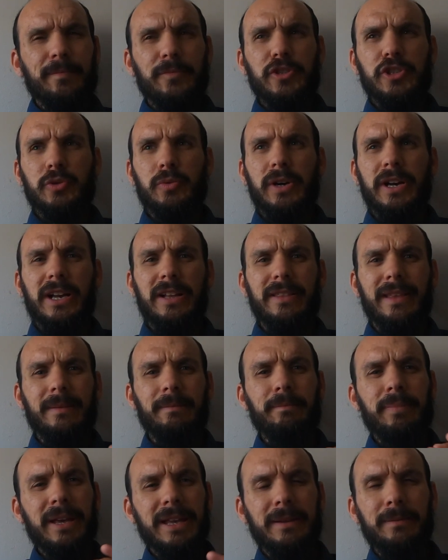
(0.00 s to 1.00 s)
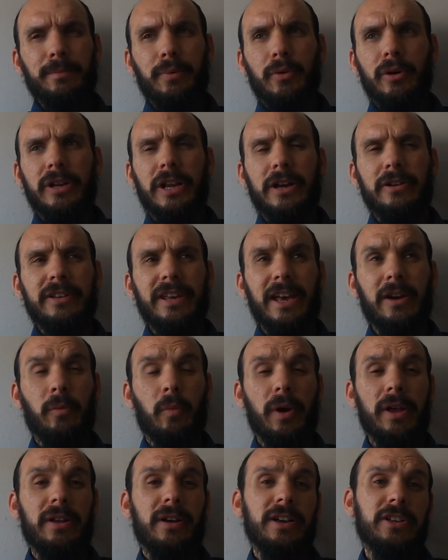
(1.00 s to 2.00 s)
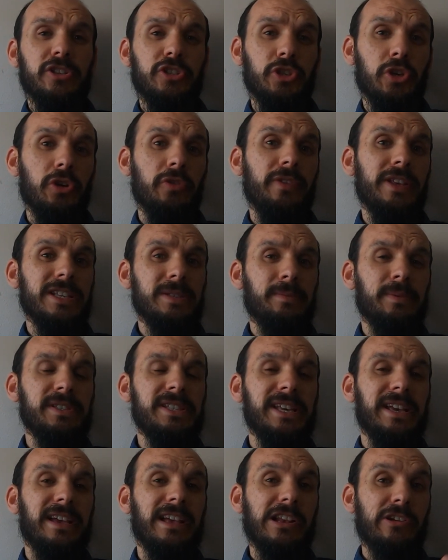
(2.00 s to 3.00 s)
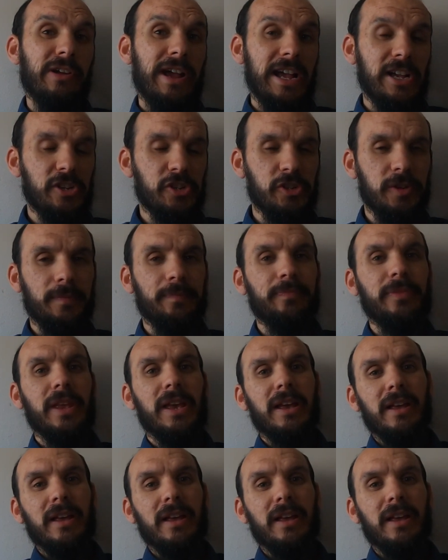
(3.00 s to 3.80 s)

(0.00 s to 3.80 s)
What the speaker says: so I could then pinpoint, okay, when I do this particular action,